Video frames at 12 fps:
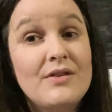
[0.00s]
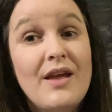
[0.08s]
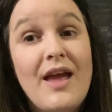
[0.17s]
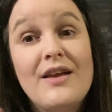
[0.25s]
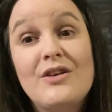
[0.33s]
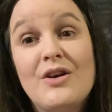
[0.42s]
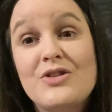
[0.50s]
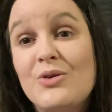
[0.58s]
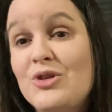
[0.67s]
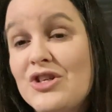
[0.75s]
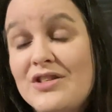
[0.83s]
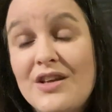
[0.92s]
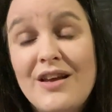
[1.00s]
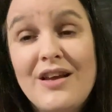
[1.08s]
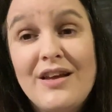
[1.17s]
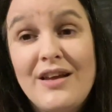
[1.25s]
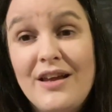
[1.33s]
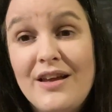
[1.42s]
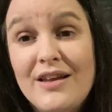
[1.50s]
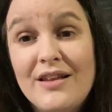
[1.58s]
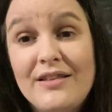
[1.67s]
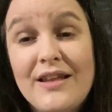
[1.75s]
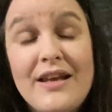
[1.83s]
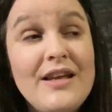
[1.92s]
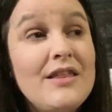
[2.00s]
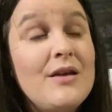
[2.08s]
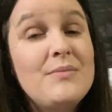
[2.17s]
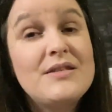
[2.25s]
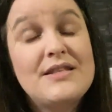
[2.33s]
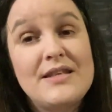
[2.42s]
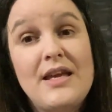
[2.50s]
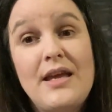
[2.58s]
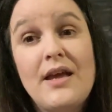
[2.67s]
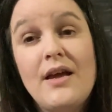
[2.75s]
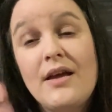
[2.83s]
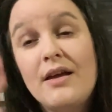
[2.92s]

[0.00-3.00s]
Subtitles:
And also just letting them see